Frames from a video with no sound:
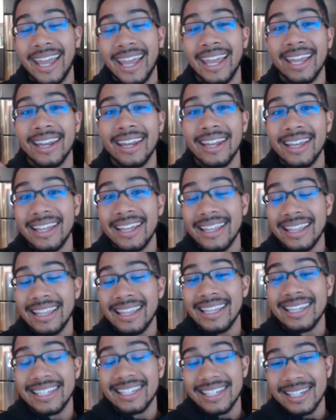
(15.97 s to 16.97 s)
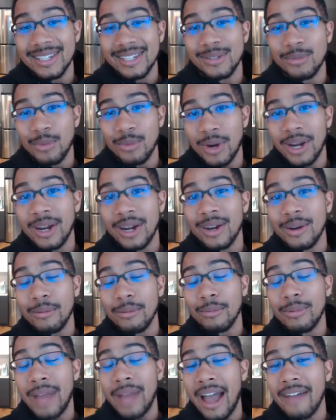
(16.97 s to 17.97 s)
And this is where
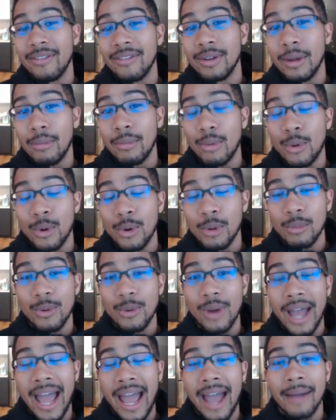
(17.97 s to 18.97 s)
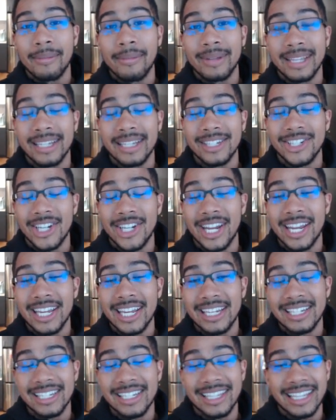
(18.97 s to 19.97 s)
having a portable app can
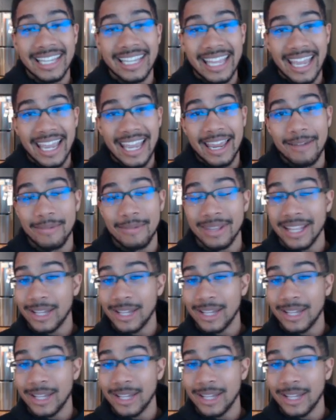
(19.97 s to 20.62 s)
change the game.